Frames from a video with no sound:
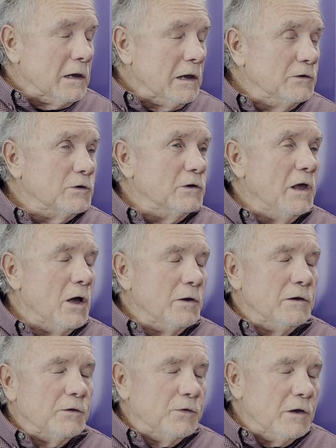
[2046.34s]
And so now,
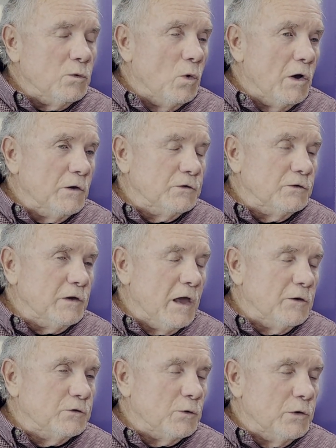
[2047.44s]
and the thing is
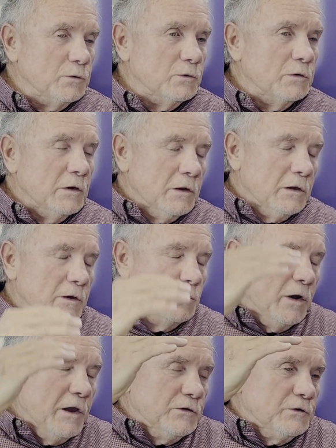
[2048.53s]
that, so he
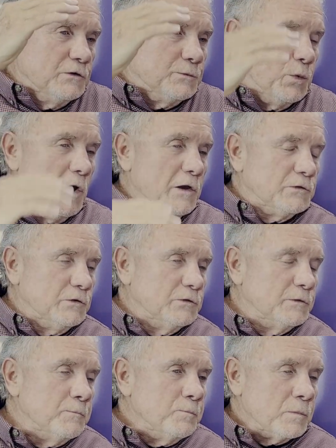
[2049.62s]
raised his
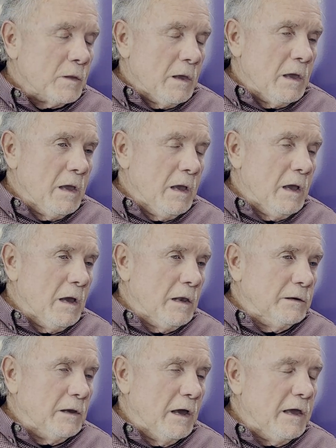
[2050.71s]
prices,
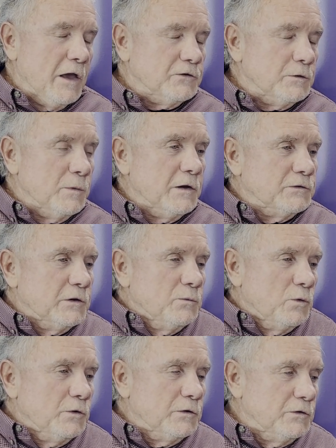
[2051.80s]
and I asked him, I said,
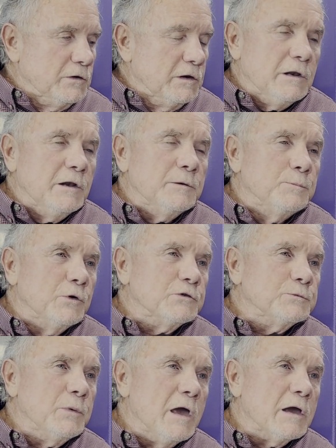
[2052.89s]
well, did you get any
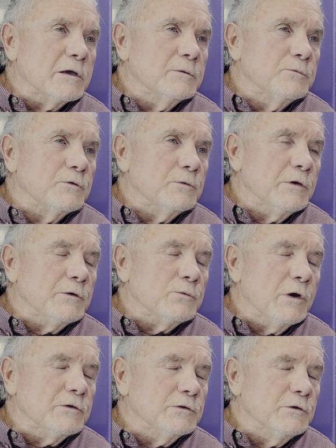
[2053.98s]
pushback for
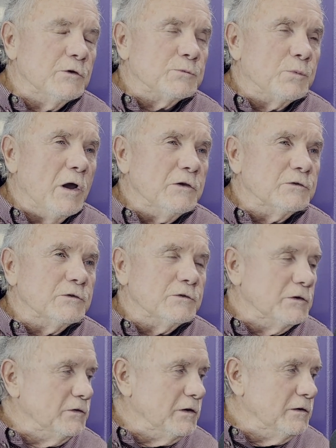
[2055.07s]
raising those prices?
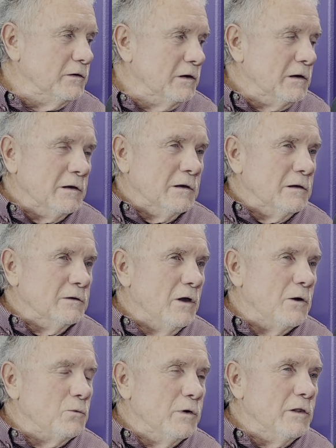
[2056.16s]
He said,
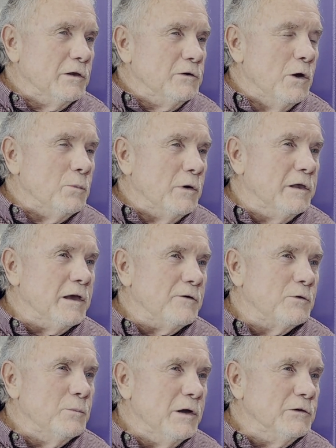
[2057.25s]
not really, nobody
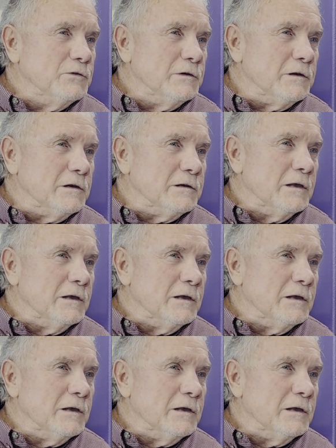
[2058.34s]
ever mentioned it.